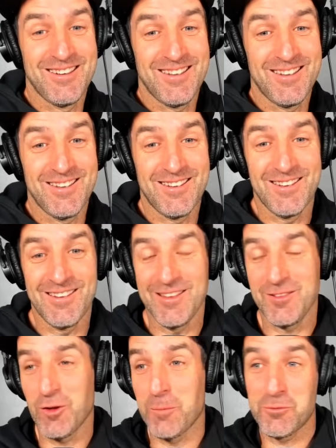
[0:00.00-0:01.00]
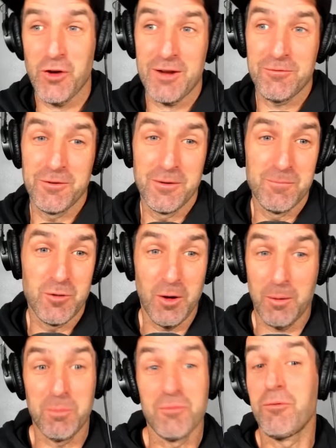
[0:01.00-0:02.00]
a top track for him to
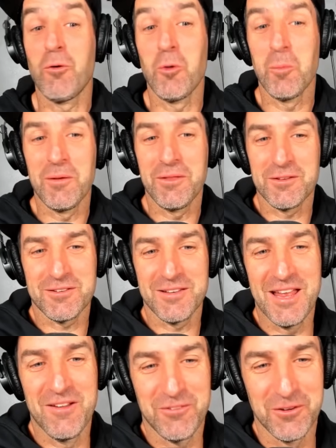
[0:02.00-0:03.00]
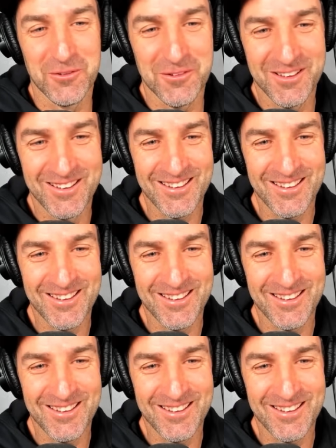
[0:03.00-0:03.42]
perform at this level.